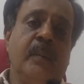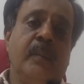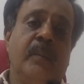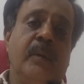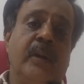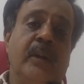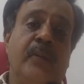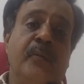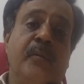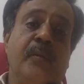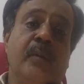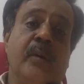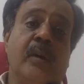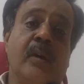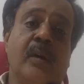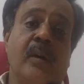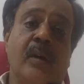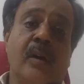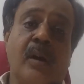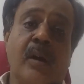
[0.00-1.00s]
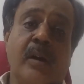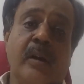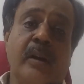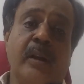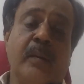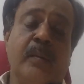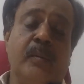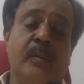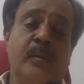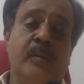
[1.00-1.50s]
But if you are not
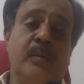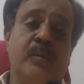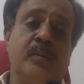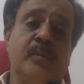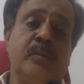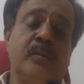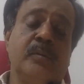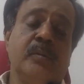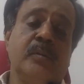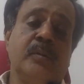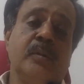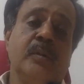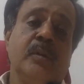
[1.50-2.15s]
able to